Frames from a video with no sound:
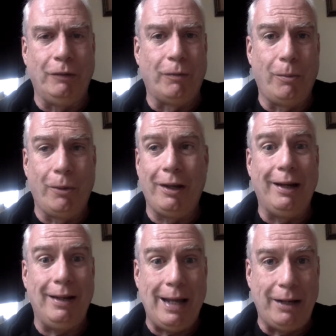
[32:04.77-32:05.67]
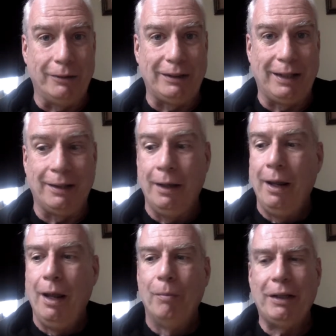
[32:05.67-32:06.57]
for more than a nanosecond.
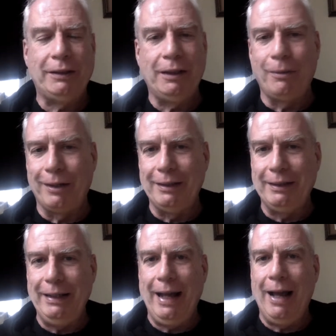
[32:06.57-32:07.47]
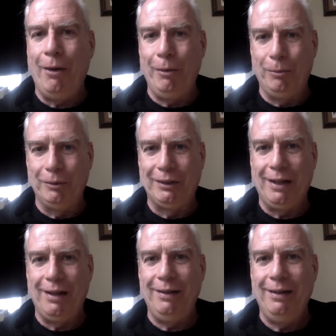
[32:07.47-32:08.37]
But I still wanted to see how it was
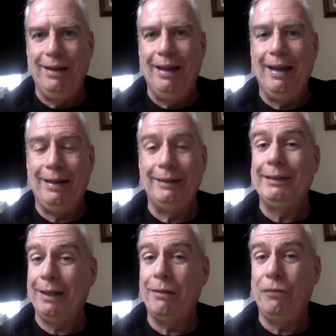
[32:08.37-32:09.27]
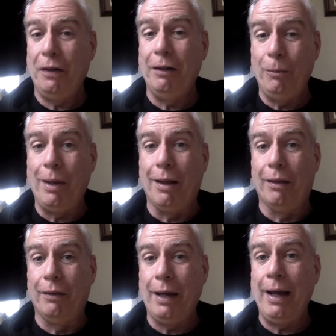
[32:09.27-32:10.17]
done, and it's done fairly
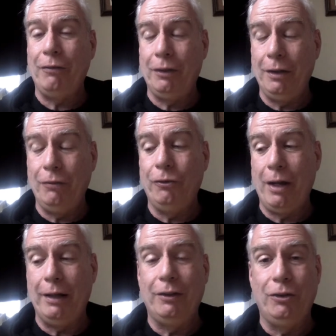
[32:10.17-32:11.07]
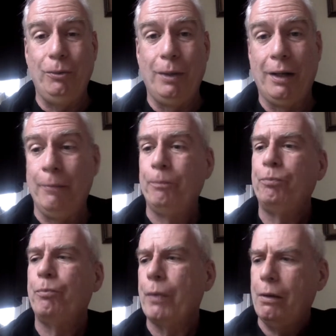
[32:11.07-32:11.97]
well. I have to give credit to uh,
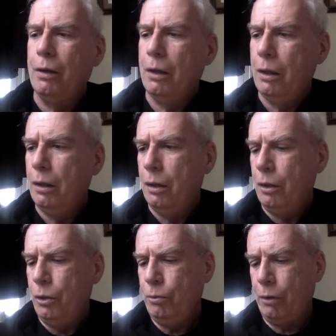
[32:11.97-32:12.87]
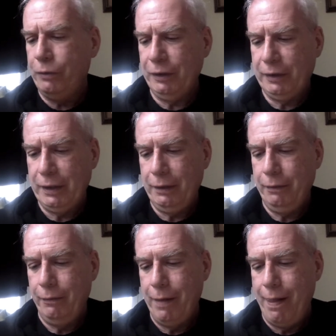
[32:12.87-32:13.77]
who wrote this thing.
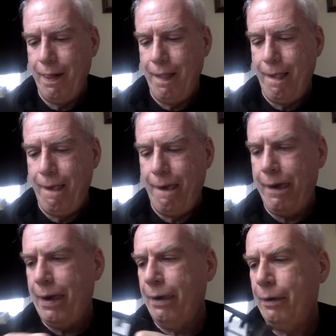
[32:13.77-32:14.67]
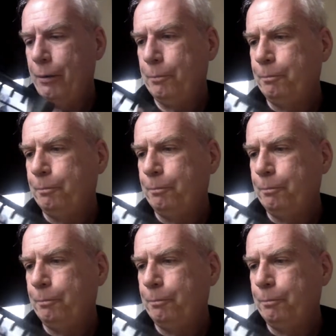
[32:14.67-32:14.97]
Uh,